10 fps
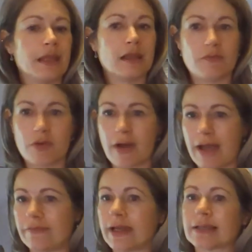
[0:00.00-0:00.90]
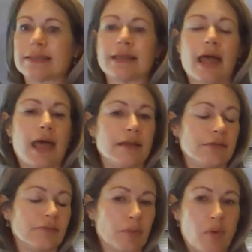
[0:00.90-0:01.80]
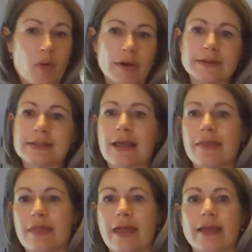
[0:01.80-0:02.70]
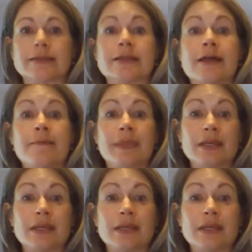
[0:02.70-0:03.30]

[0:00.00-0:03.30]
infographics and reports and things,